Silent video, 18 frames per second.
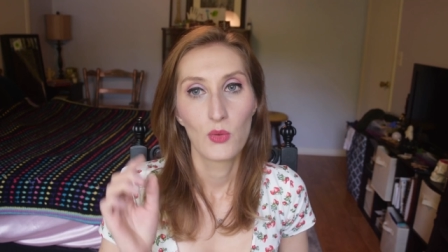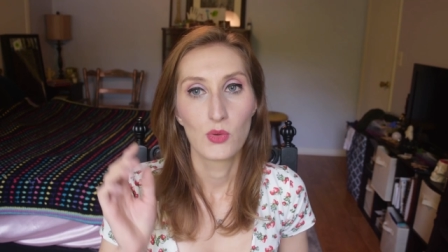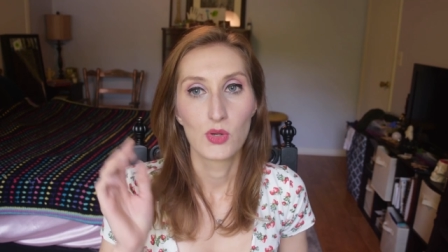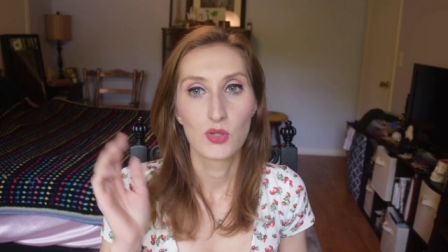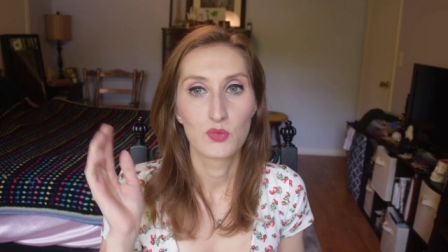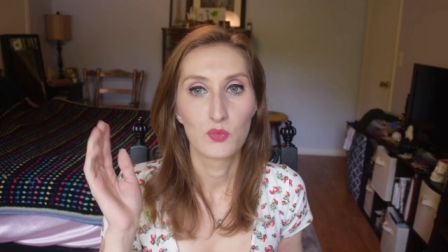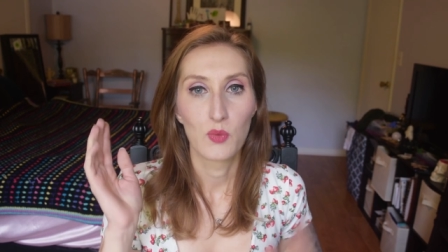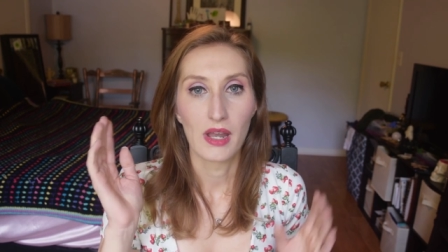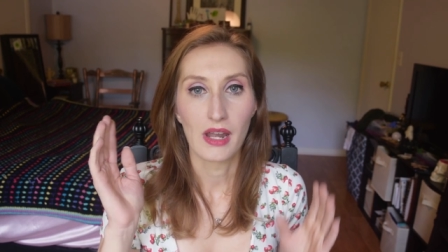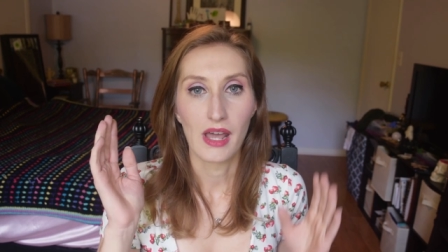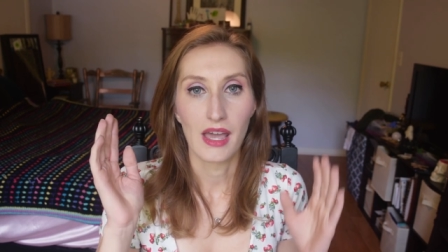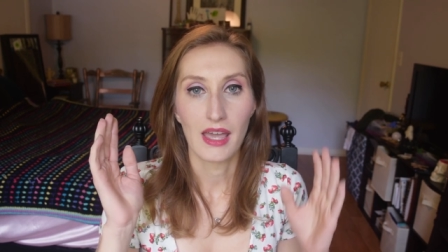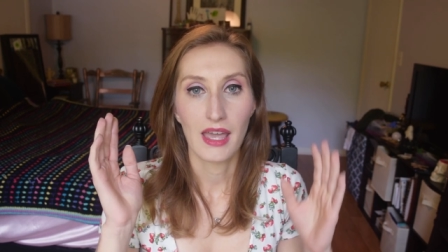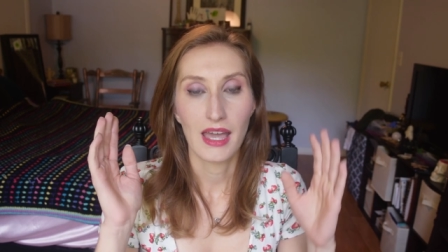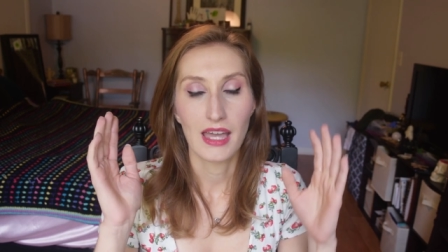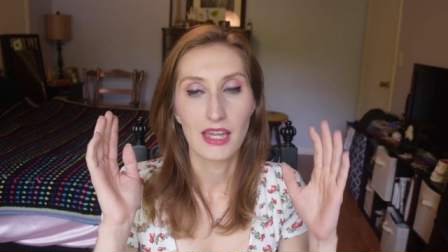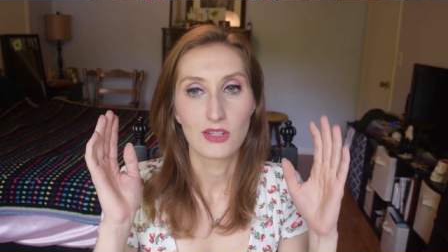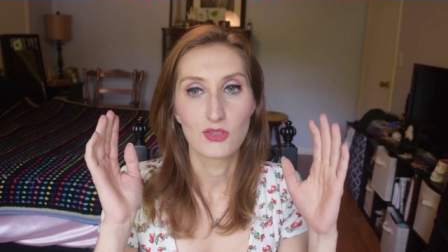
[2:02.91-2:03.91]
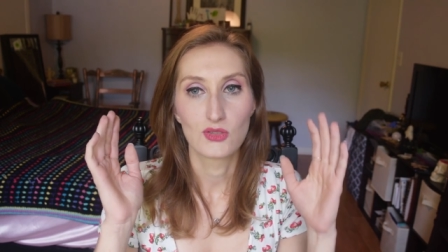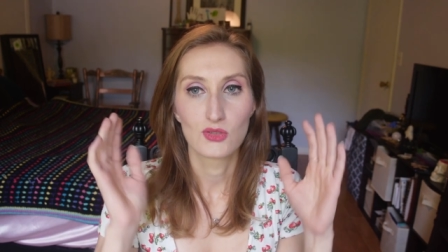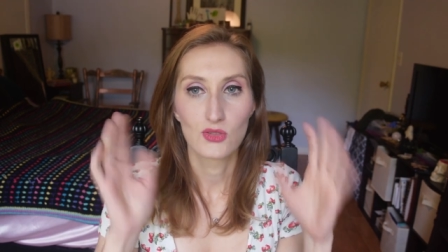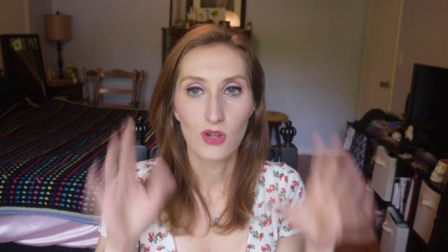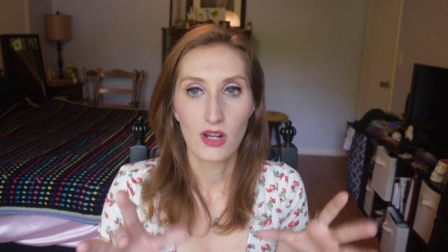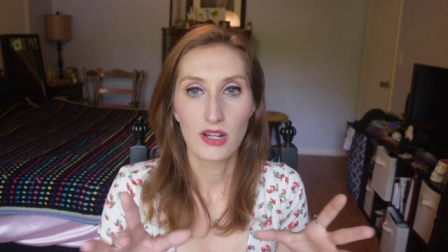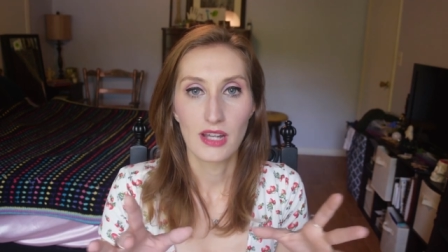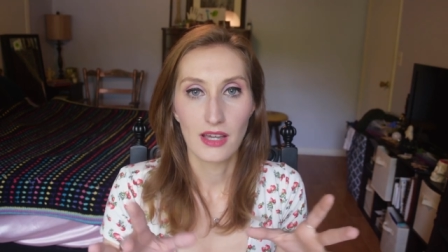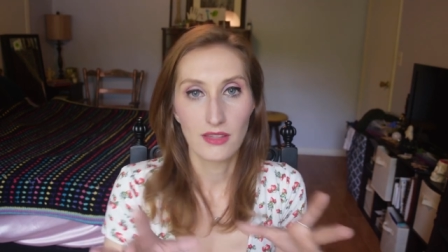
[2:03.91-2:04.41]
was when I had
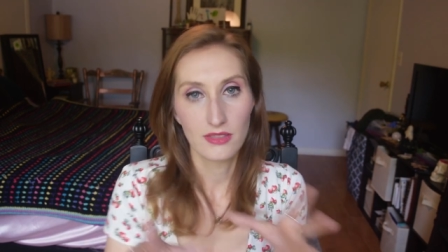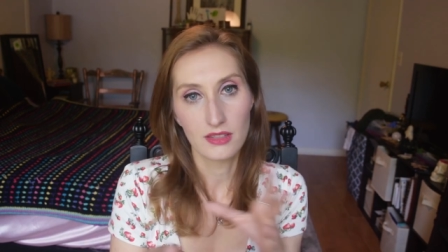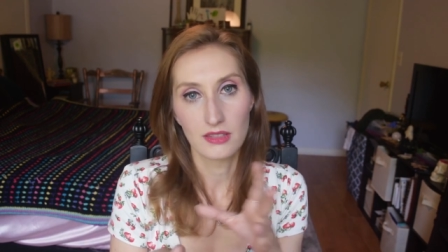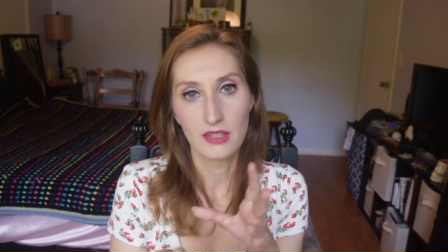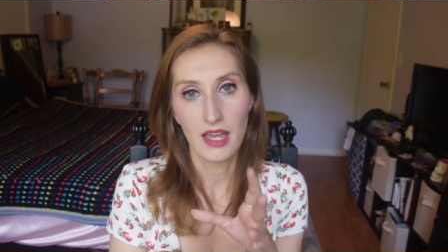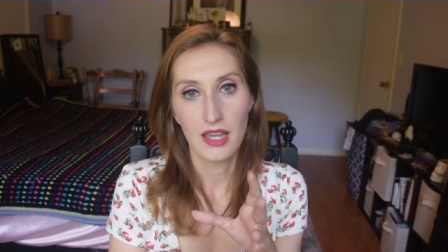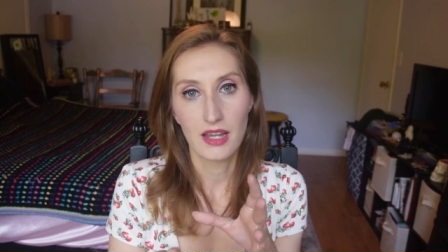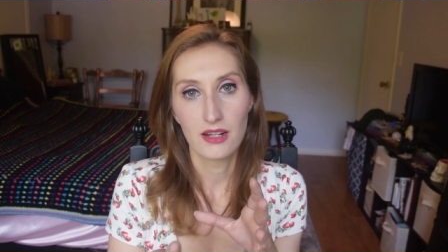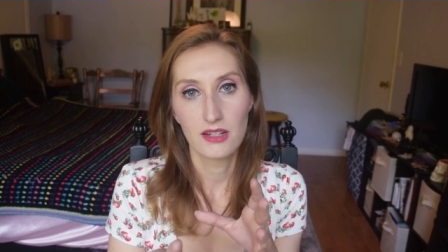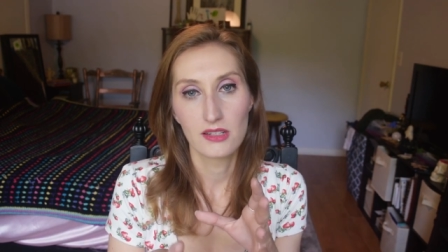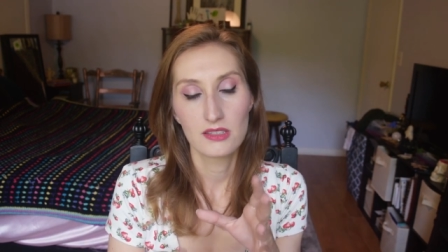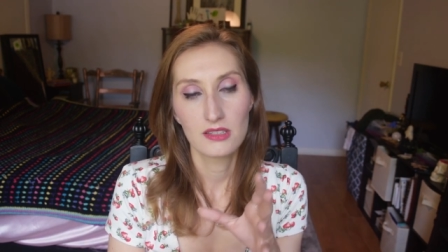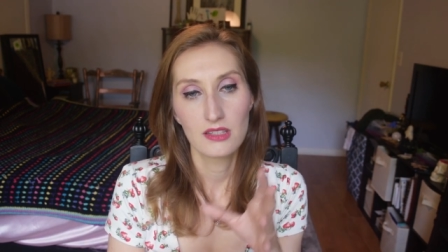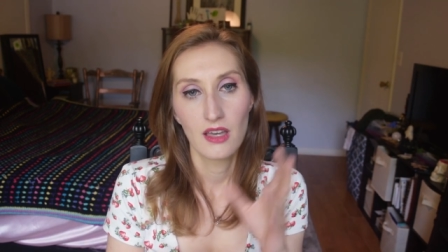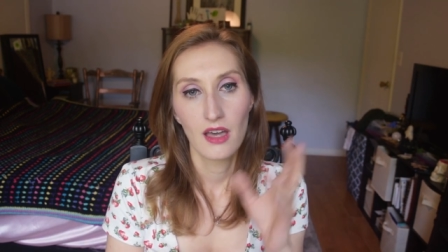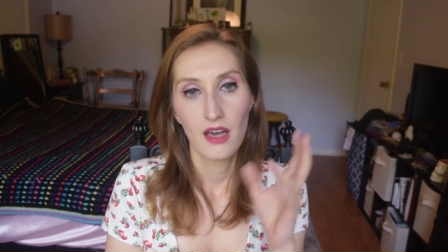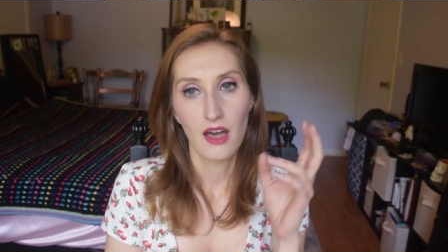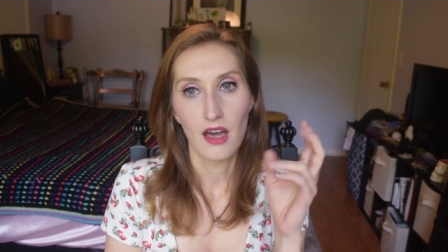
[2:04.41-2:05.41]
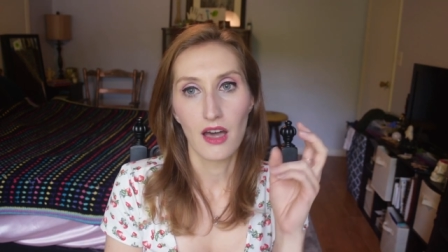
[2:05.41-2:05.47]
drawn out the layers